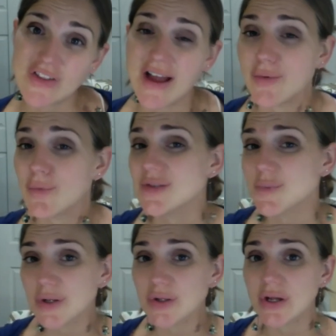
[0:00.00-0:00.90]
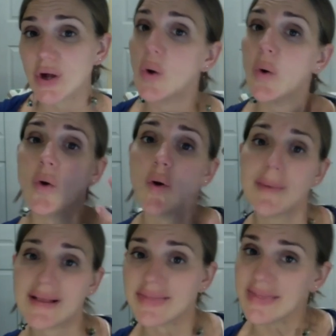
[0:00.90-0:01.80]
You always want to look a whole month
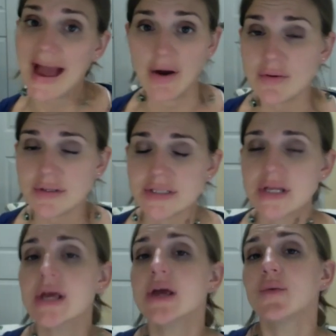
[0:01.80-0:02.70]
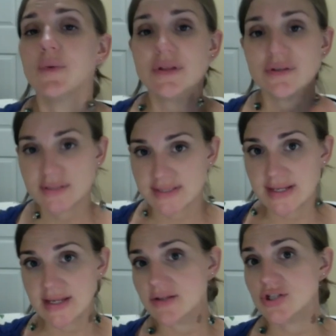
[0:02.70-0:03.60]
out when you're
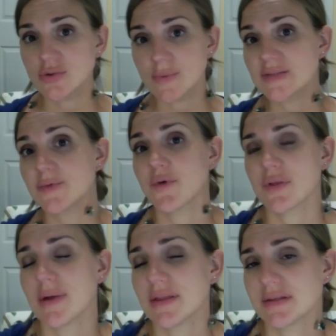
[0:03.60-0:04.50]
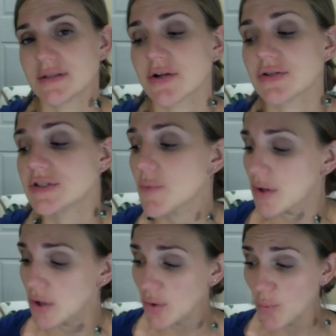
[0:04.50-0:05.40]
sitting 2 weeks before the month starts. You want
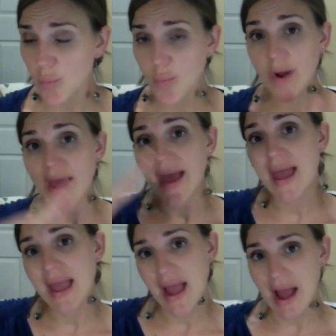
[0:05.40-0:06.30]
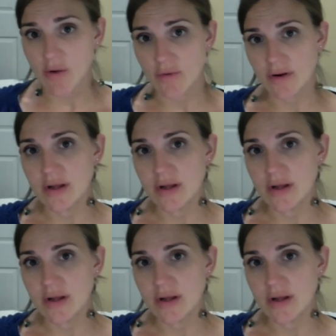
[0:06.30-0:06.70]
to look way out.